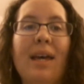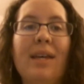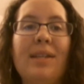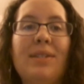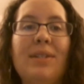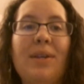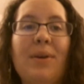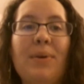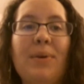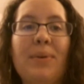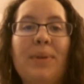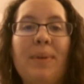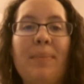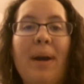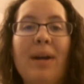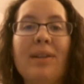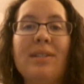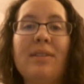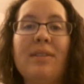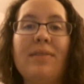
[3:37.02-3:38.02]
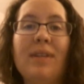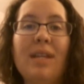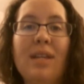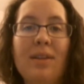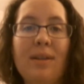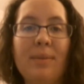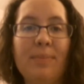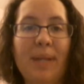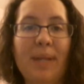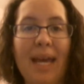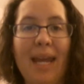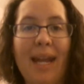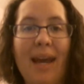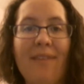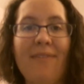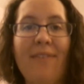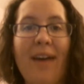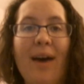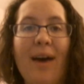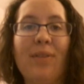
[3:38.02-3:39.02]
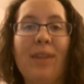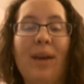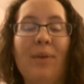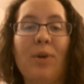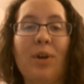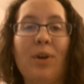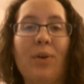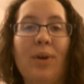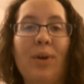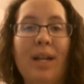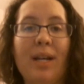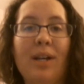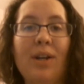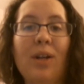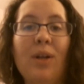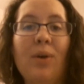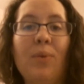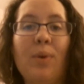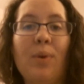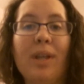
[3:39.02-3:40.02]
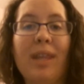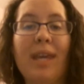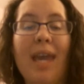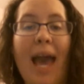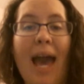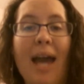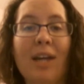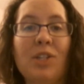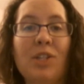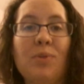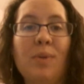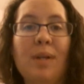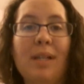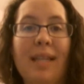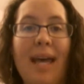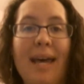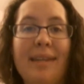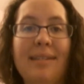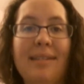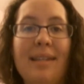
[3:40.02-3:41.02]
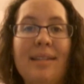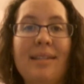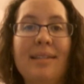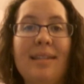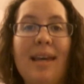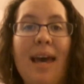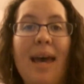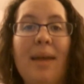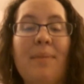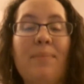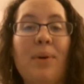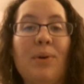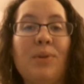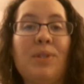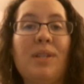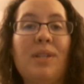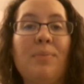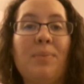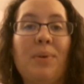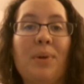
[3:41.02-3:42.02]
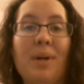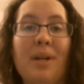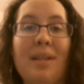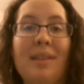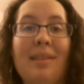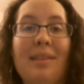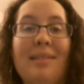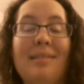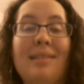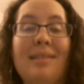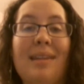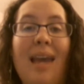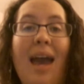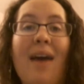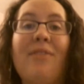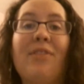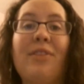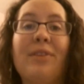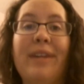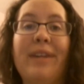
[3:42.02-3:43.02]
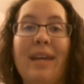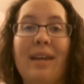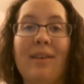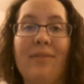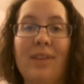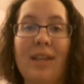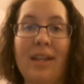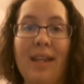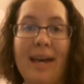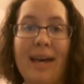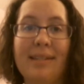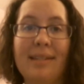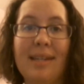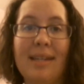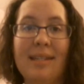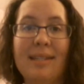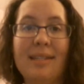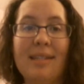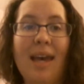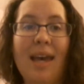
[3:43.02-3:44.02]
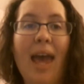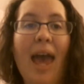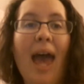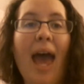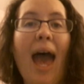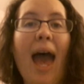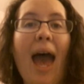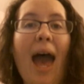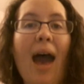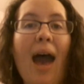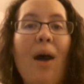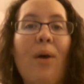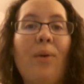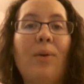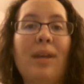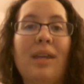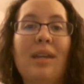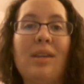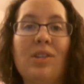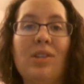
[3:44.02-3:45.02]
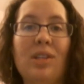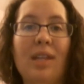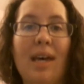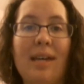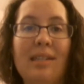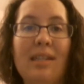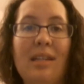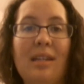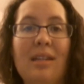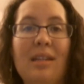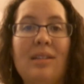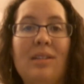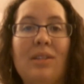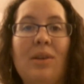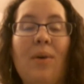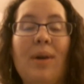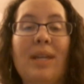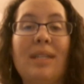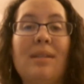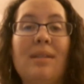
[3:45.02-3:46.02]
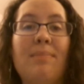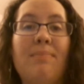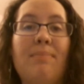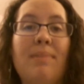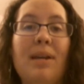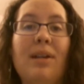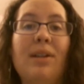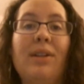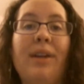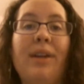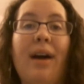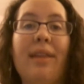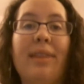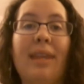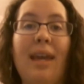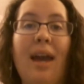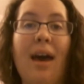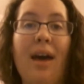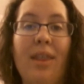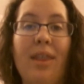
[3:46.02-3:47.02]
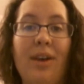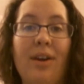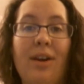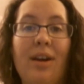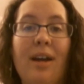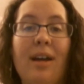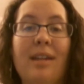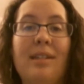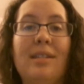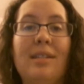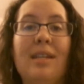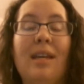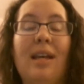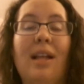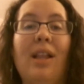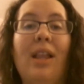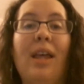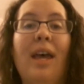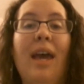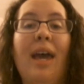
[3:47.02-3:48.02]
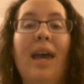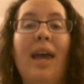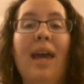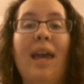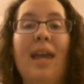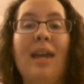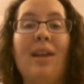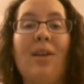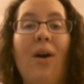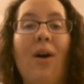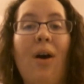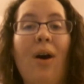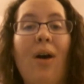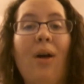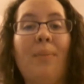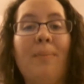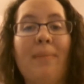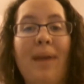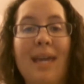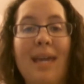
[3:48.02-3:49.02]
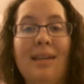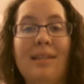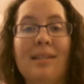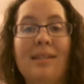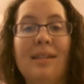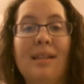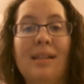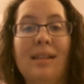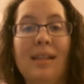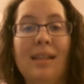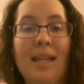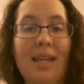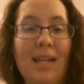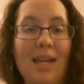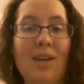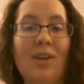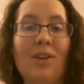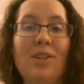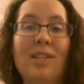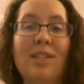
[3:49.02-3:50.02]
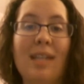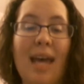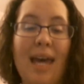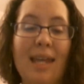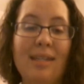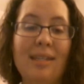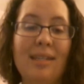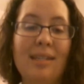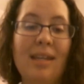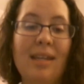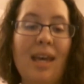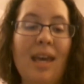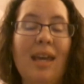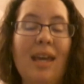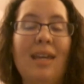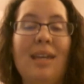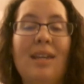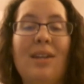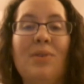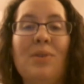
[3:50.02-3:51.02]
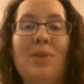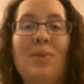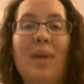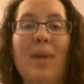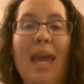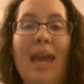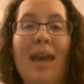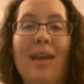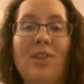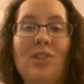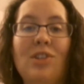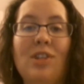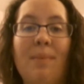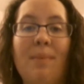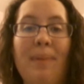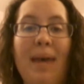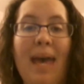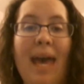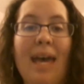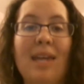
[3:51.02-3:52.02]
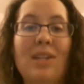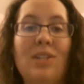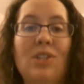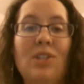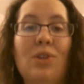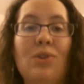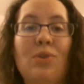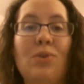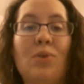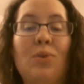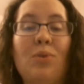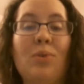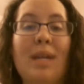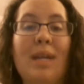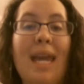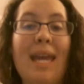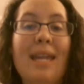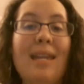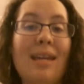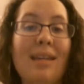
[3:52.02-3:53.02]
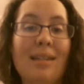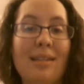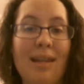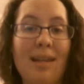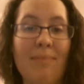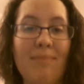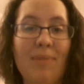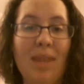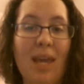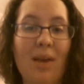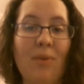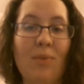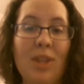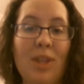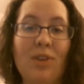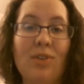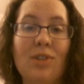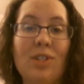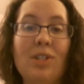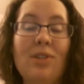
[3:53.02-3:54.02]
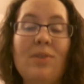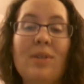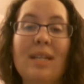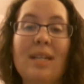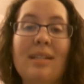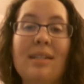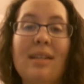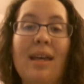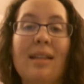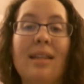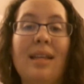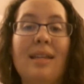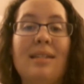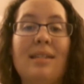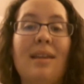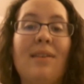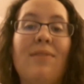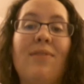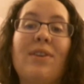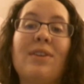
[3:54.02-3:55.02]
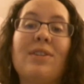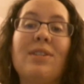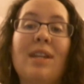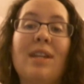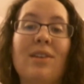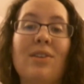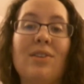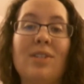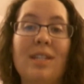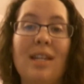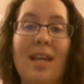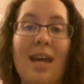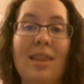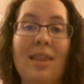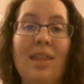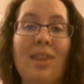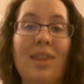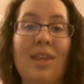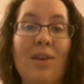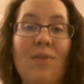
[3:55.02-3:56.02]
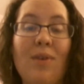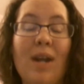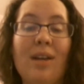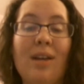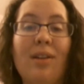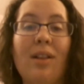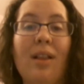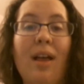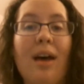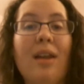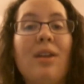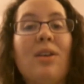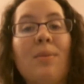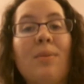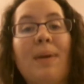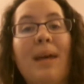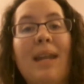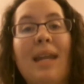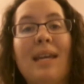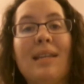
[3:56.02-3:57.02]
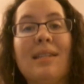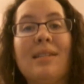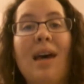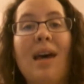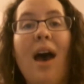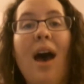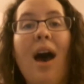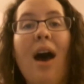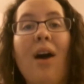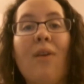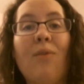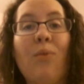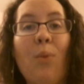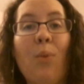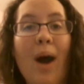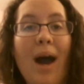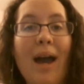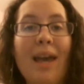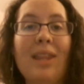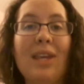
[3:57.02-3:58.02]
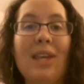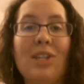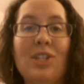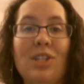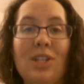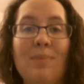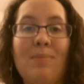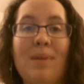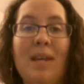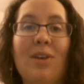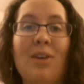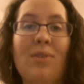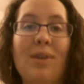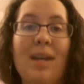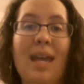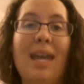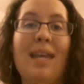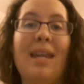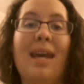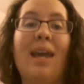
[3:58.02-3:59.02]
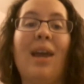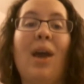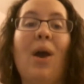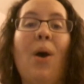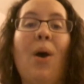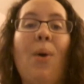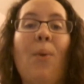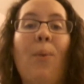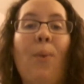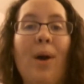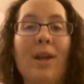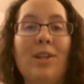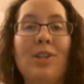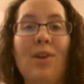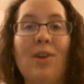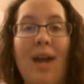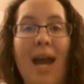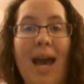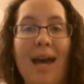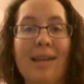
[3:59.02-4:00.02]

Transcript: So the parts of the unit plan I found that were critical were the actual lessons, and most important, the scaffolding of the lessons. How each lesson is going to build on the other until it all makes linear sense. You know, you can't jump ahead to creating something with your students unless they first understand the theoretical underpinnings of why they should be creating what you're